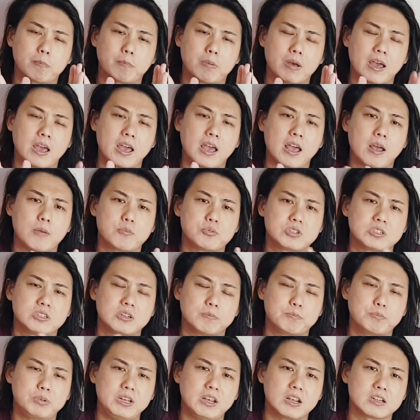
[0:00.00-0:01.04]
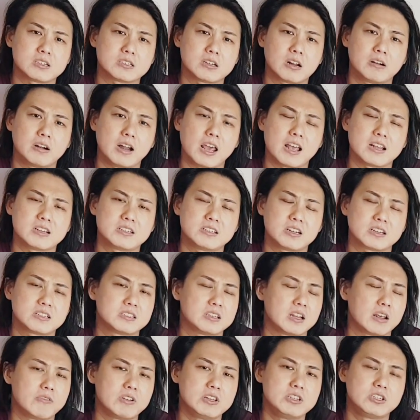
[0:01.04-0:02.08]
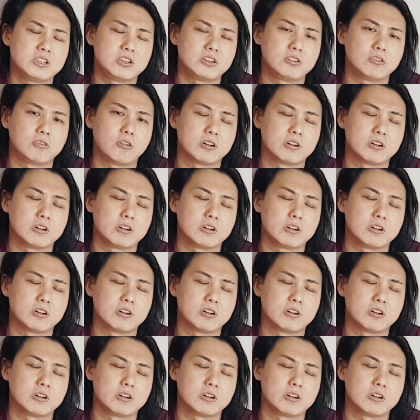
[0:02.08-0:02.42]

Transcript: perhaps the PSR-S670